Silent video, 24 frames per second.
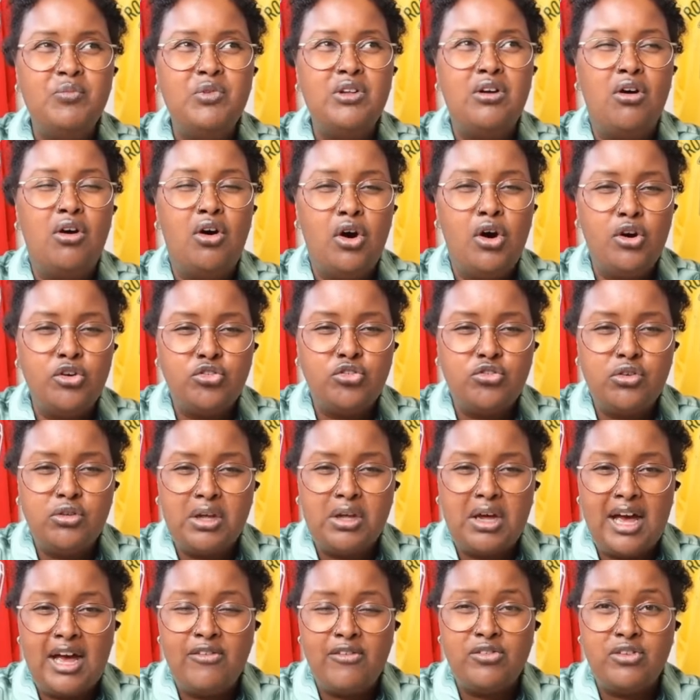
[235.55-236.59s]
Arsenal
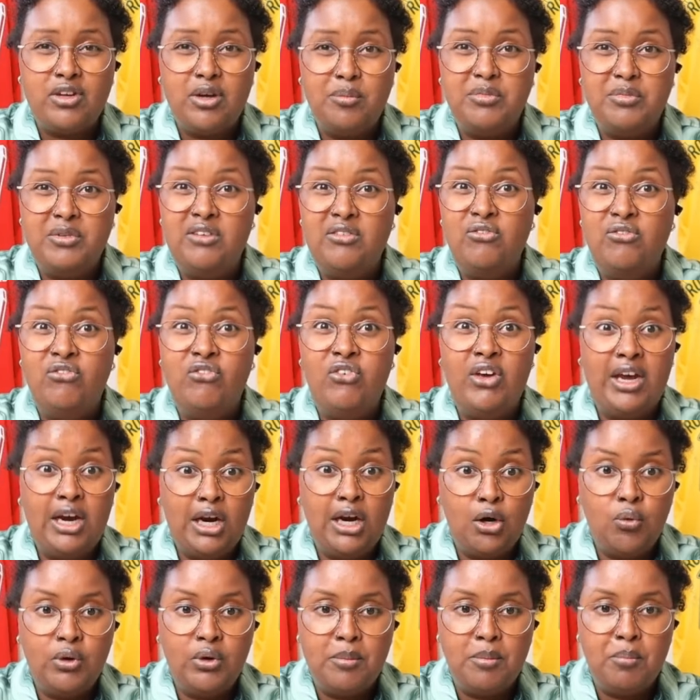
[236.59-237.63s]
have something
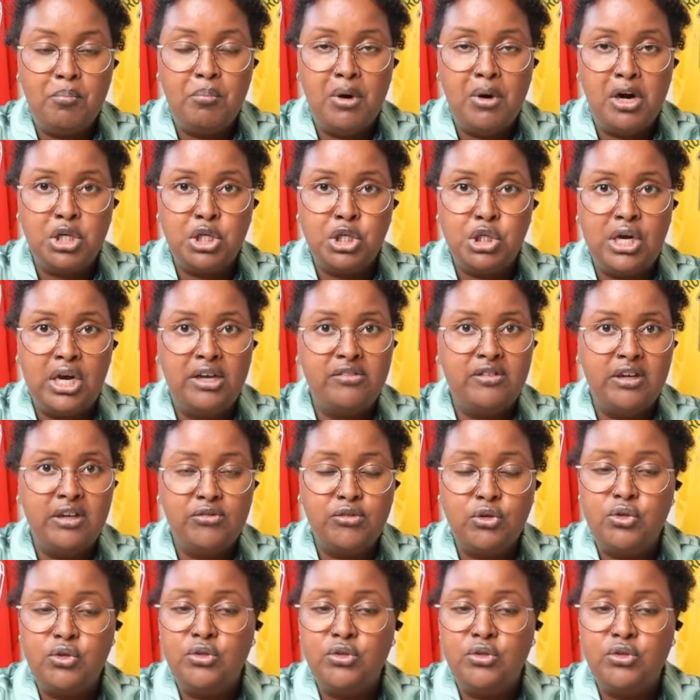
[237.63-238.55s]
very much identical and